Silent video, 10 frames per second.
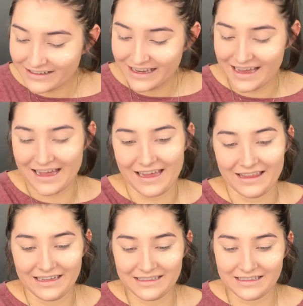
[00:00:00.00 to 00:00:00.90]

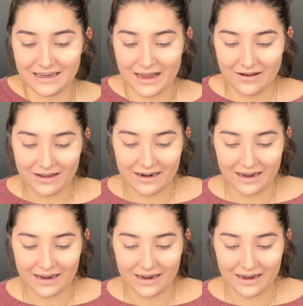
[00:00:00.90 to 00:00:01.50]
Okay, let's see, how can